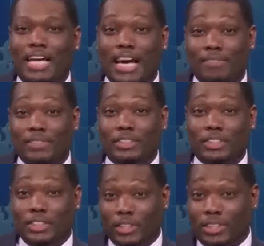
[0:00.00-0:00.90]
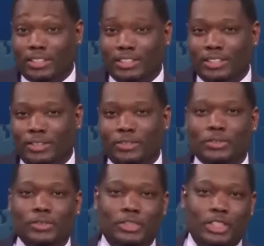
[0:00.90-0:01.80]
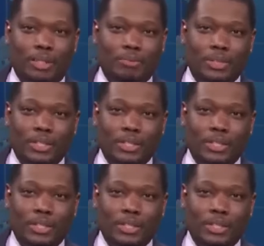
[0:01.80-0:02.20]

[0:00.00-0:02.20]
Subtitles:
after she lost it in the school gym.